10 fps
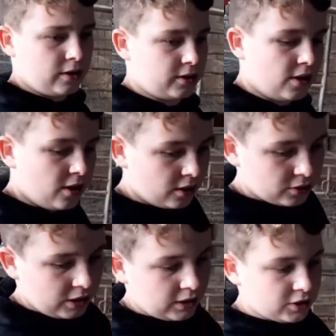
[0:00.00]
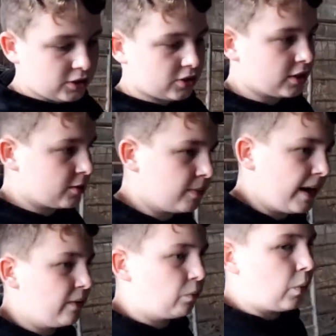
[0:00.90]
it. So I'll just
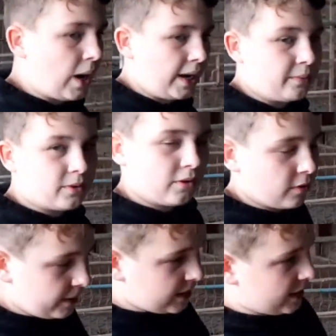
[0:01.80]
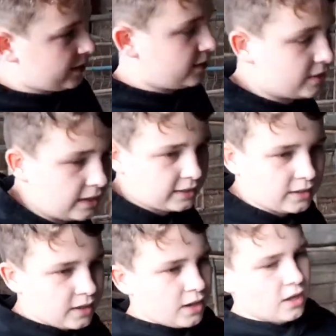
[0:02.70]
explain why we're going to be digging the tank.
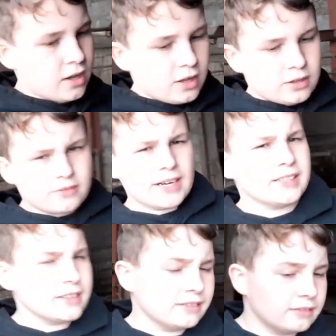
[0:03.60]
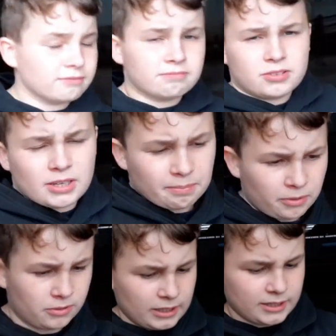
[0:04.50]
The simple
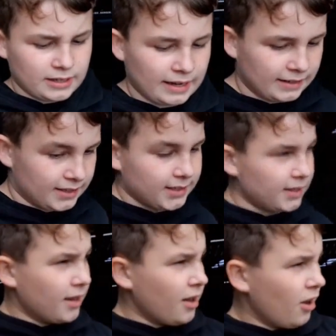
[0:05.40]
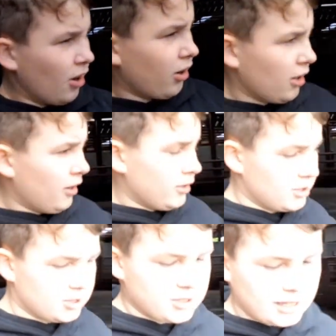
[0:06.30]
reason is our
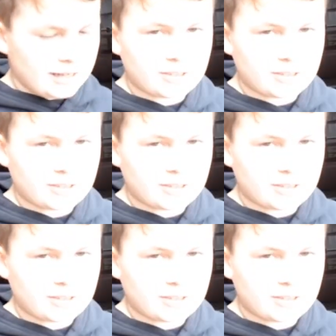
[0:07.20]
steel